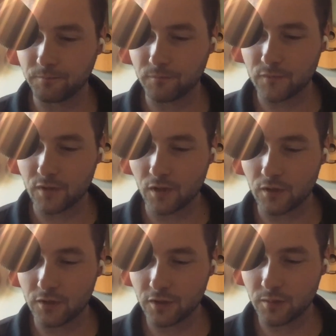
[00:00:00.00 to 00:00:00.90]
So
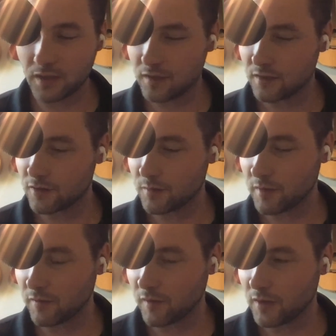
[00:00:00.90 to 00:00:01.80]
it should be
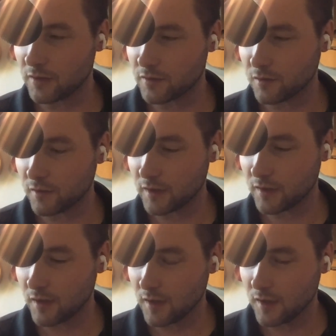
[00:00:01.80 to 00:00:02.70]
fun. There's only
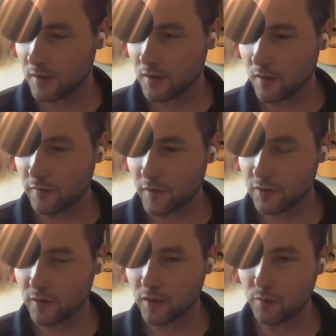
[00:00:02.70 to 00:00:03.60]

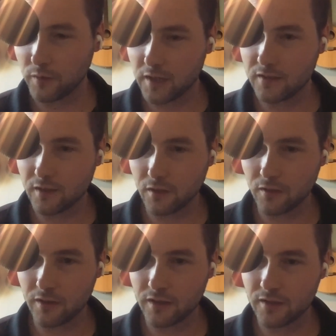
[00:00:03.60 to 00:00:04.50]
officially 3
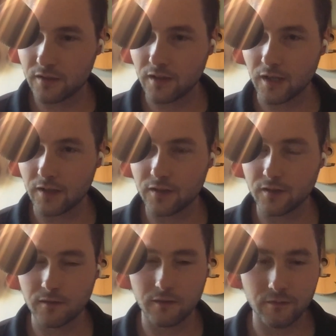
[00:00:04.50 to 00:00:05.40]
distilleries on
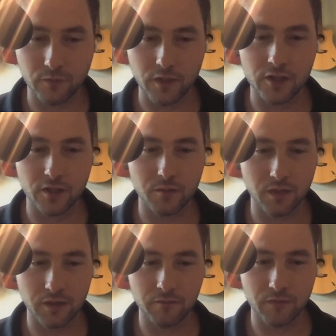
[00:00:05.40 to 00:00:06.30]
this region,
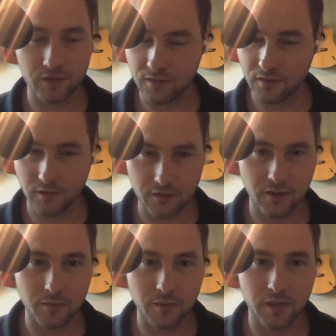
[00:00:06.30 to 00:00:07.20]
but it's
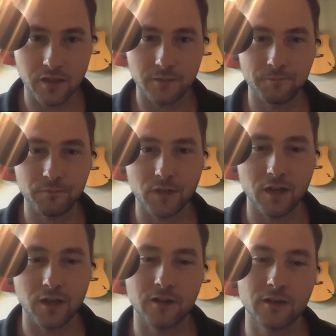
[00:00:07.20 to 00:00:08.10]
going to be
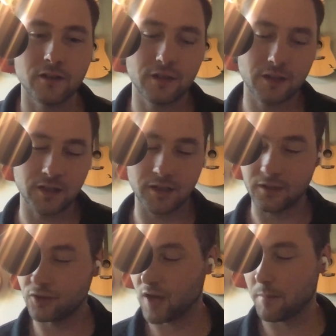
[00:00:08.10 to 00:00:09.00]
a
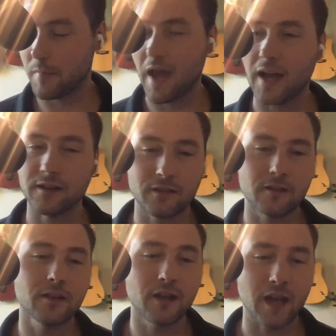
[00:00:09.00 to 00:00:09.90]
jam-packed
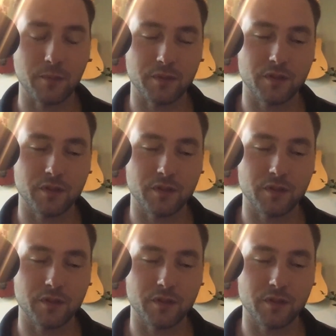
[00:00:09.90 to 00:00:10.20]
episode.